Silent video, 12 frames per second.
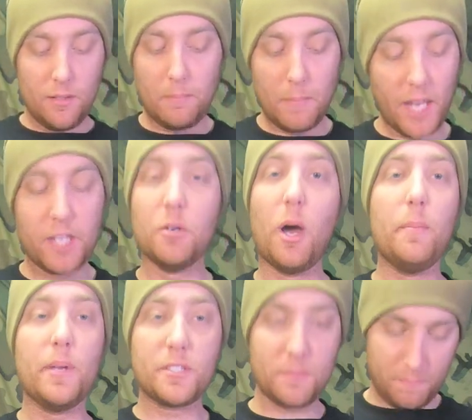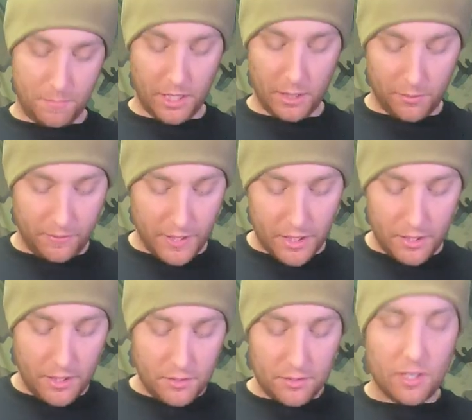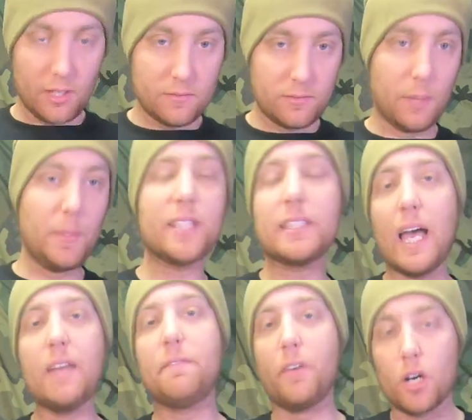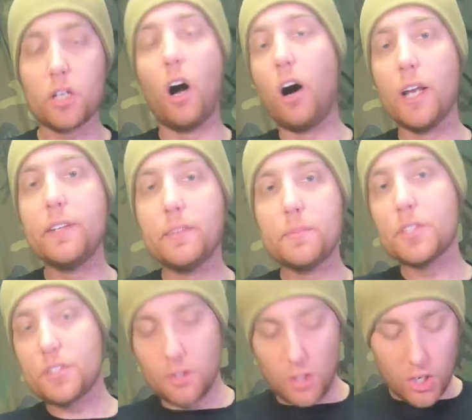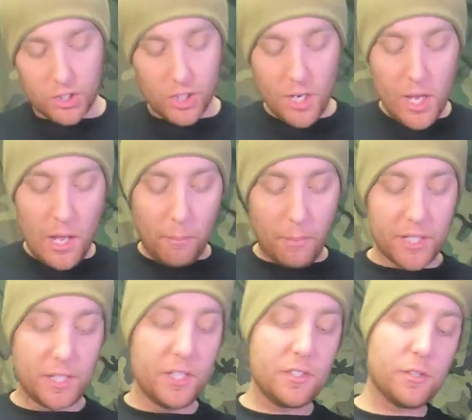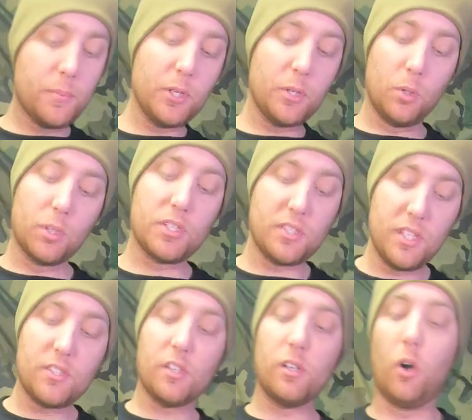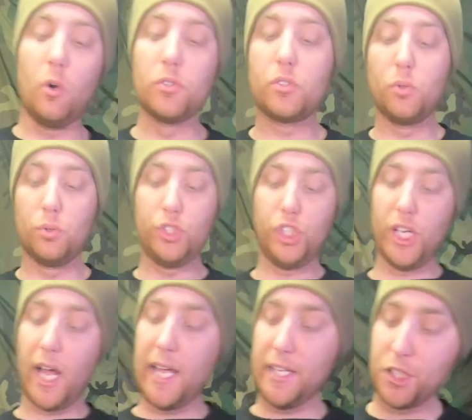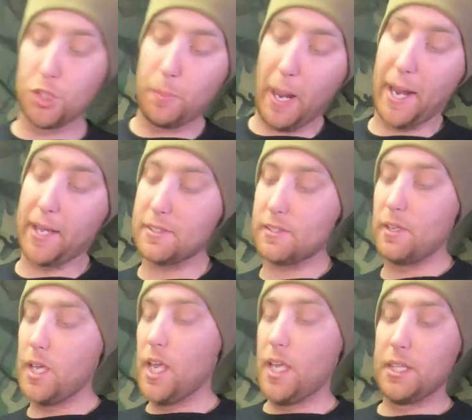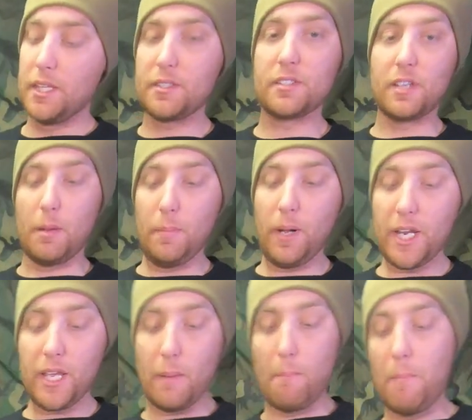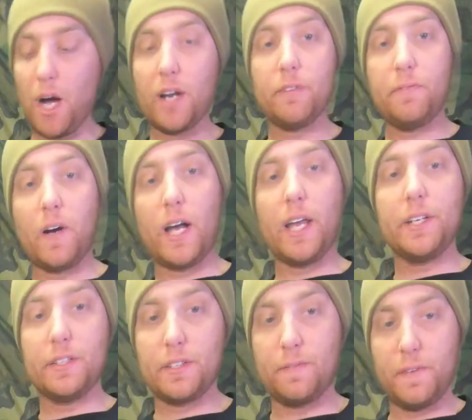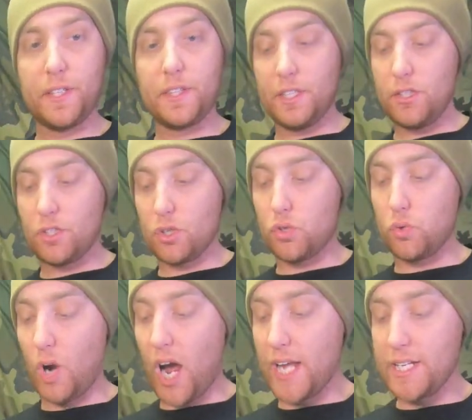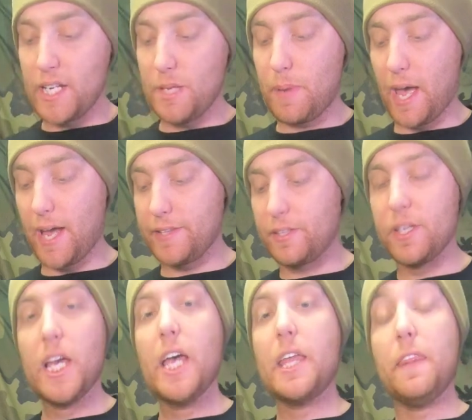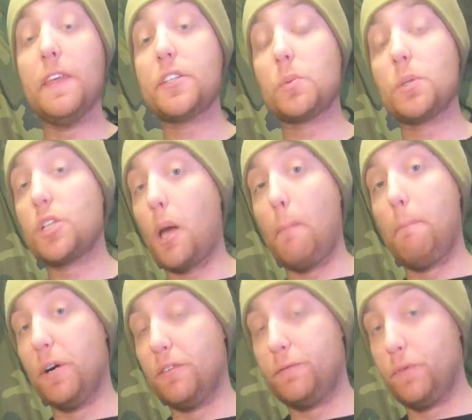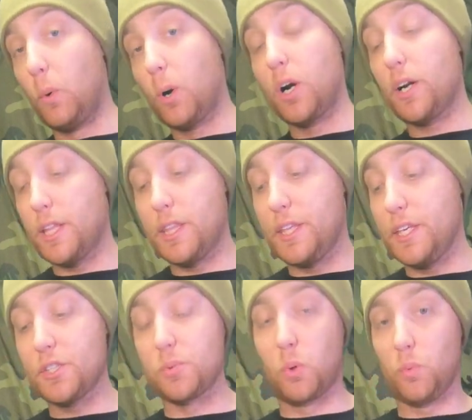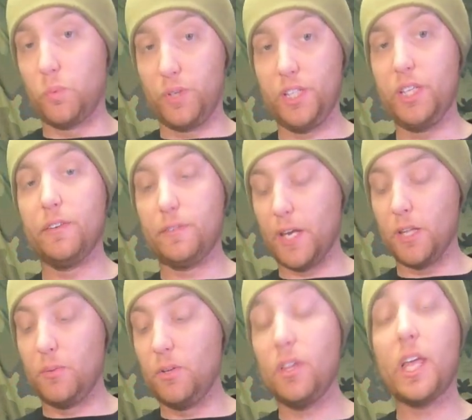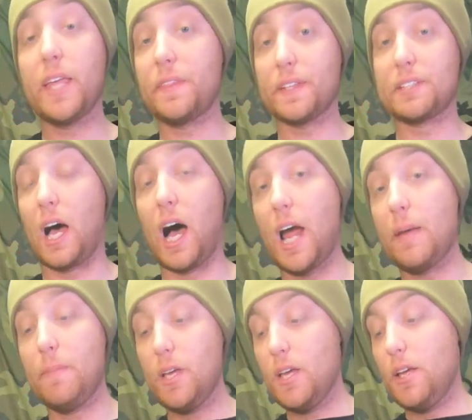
Man, do I miss being able to fit into these. I'm not that far gone. I'm just a large. But these are pretty cool because these are old school GI issue pants that somebody modified to fit these Cry knee pads. This was before these were really available. At the time,